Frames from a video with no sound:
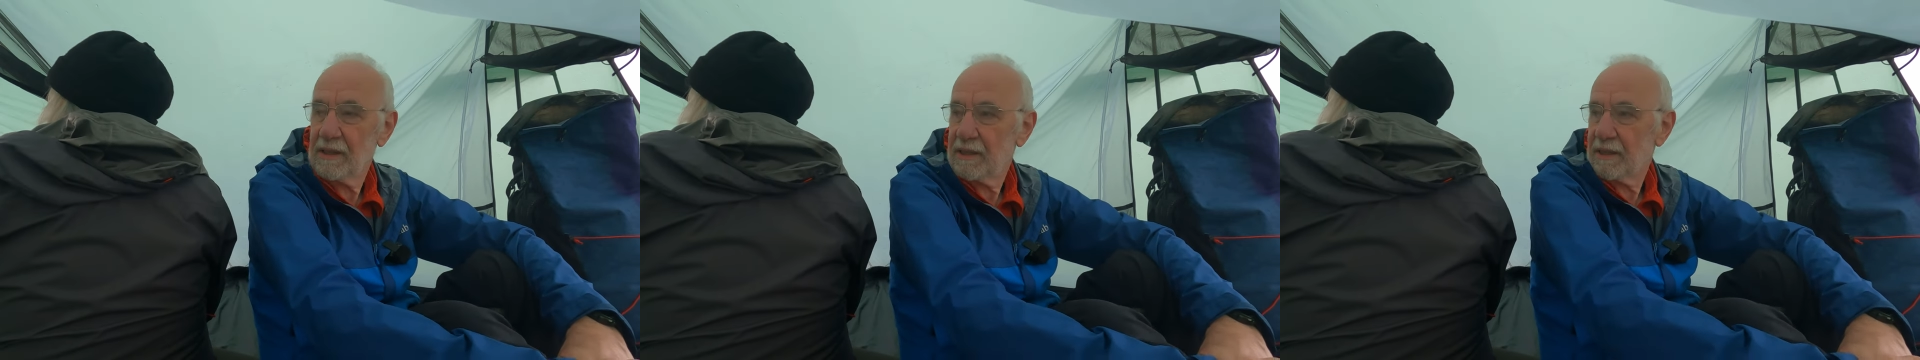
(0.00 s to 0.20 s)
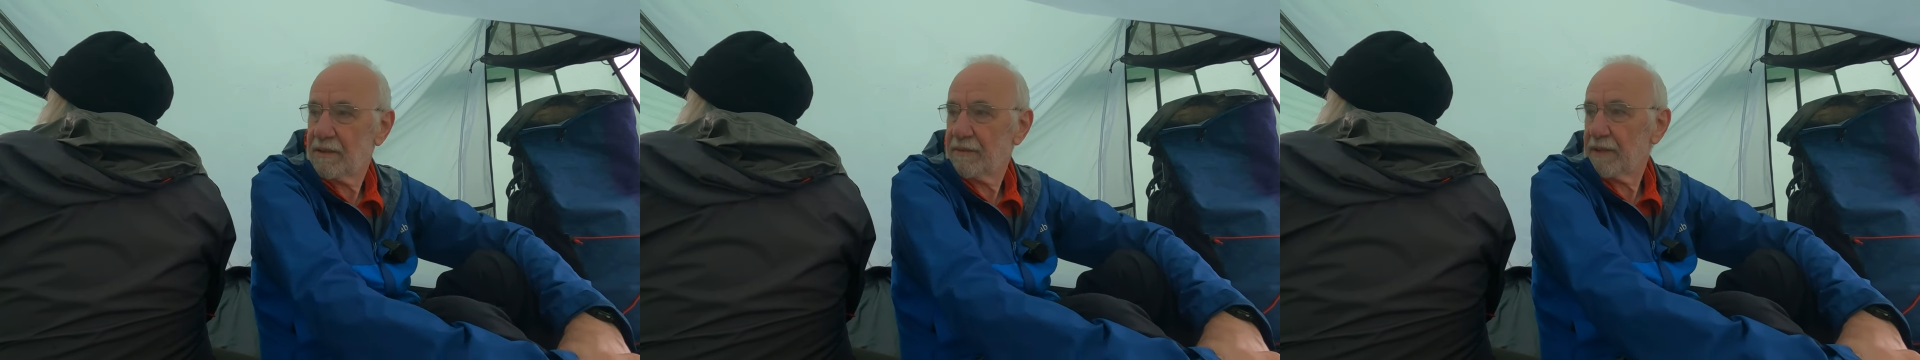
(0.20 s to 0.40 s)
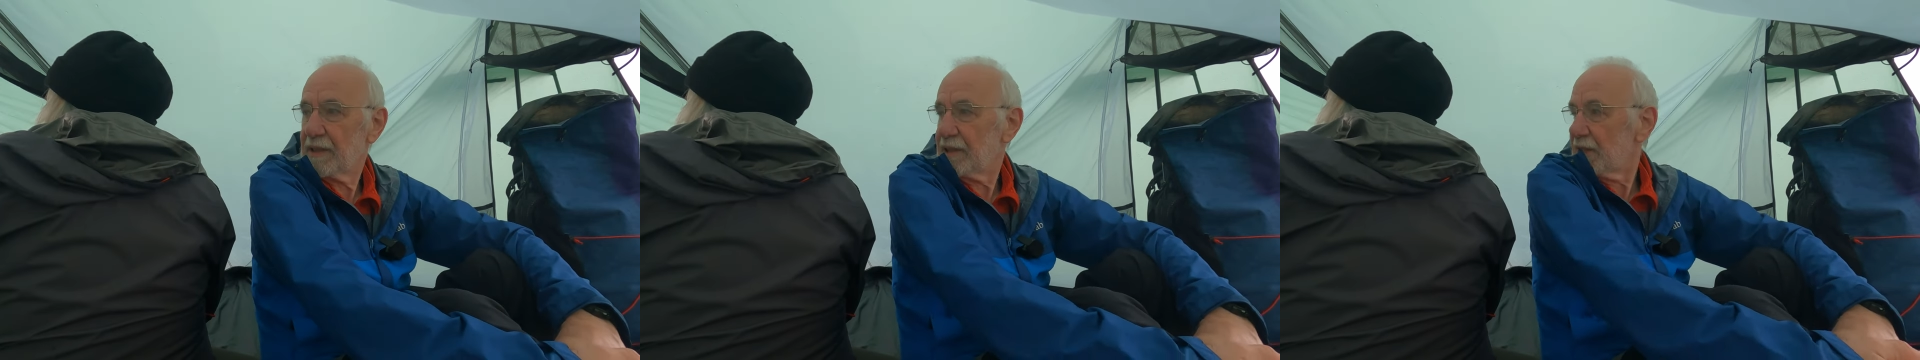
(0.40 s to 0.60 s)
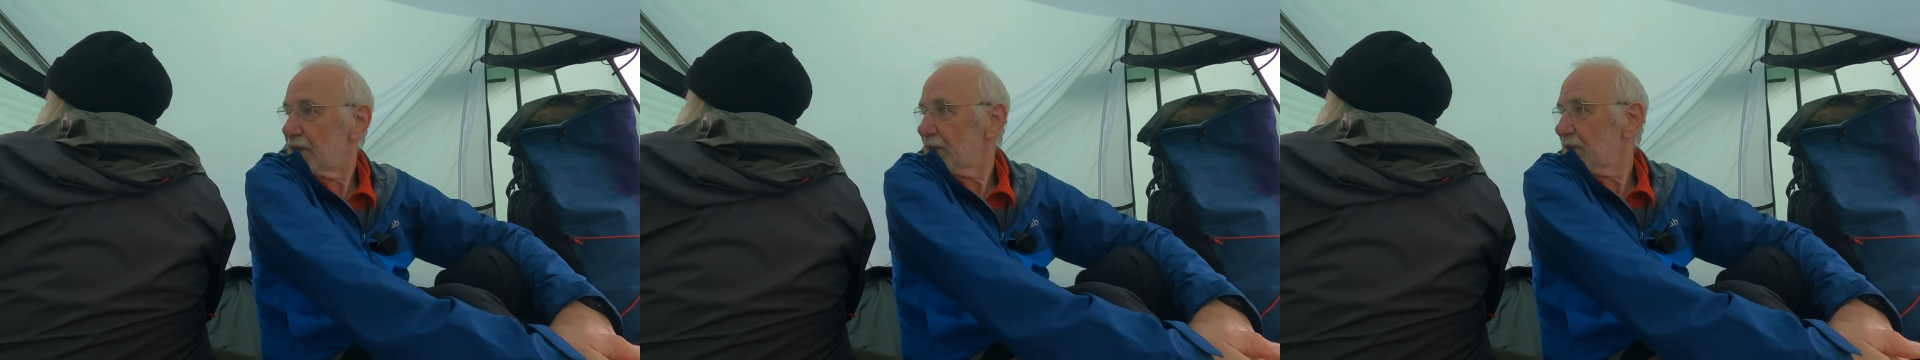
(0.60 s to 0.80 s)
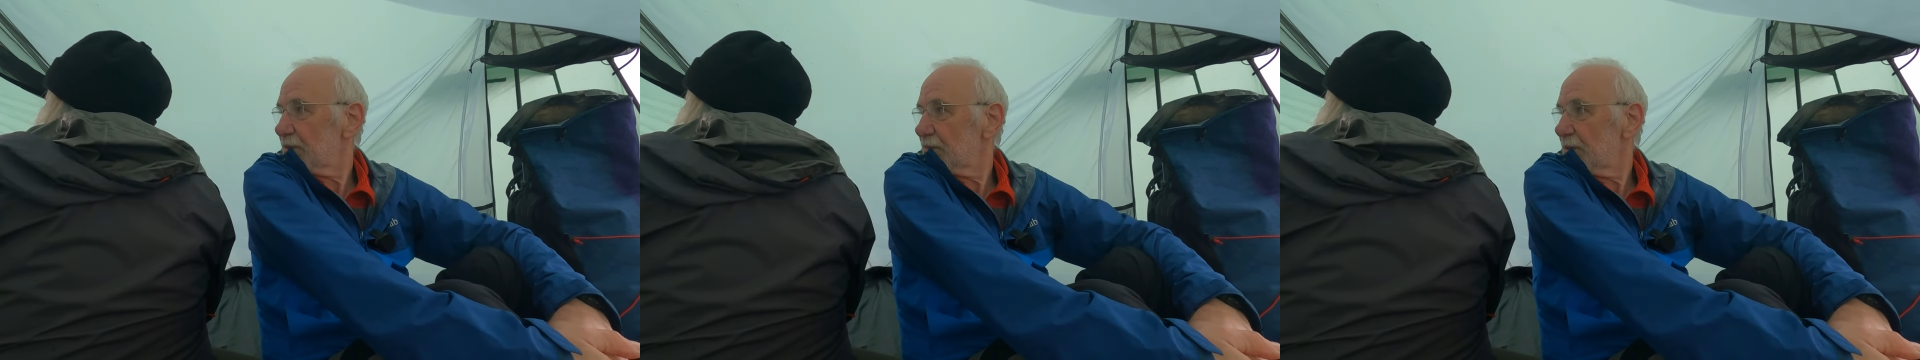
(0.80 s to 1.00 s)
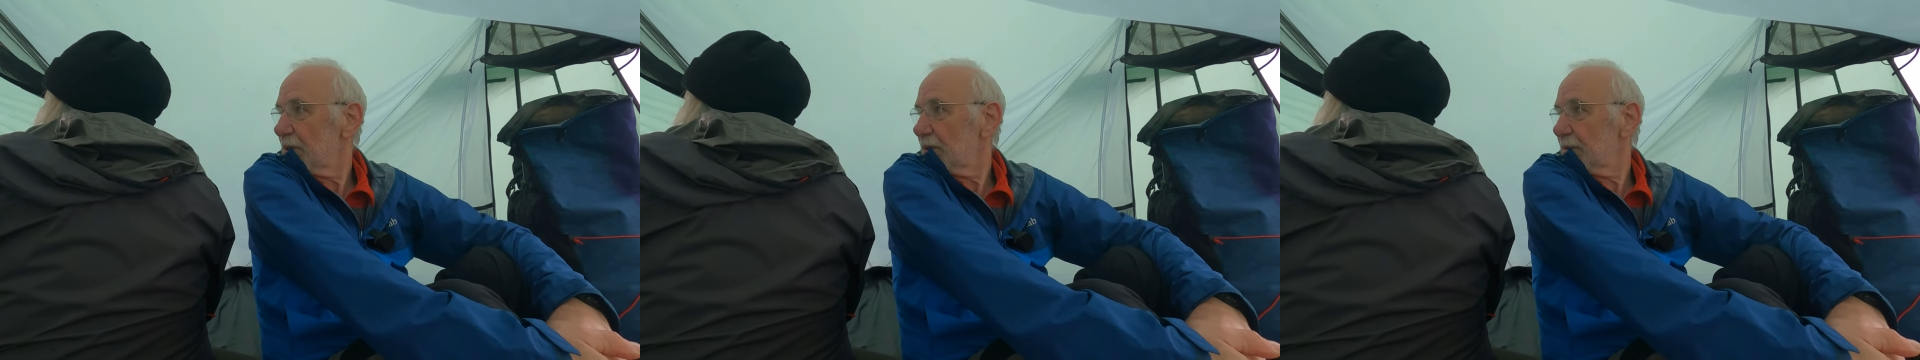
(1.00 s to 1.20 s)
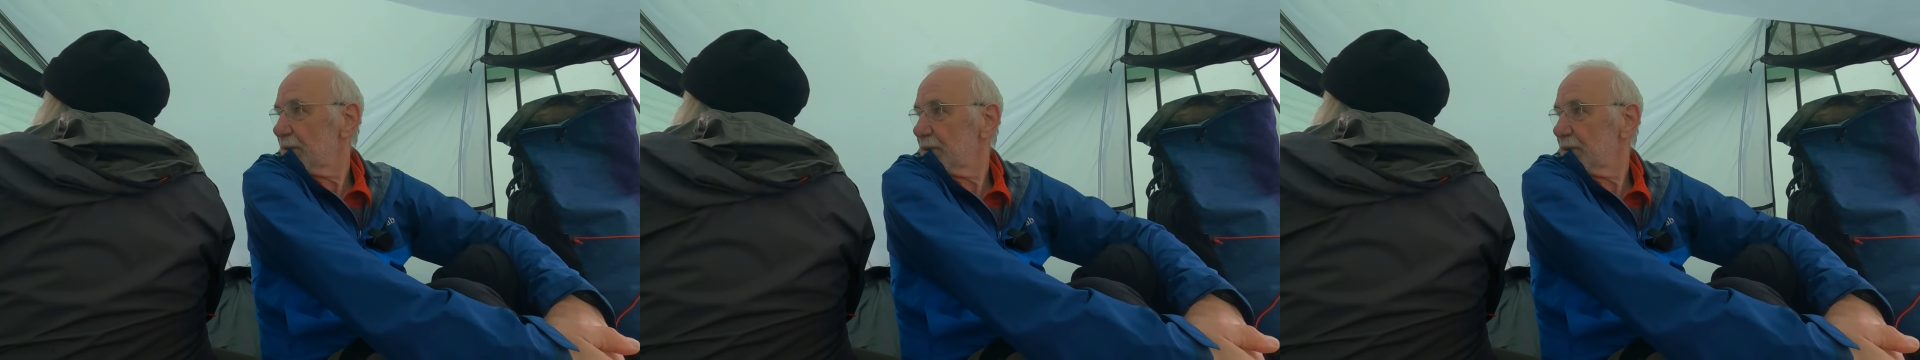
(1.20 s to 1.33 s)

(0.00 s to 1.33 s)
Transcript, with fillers: and if it does, well,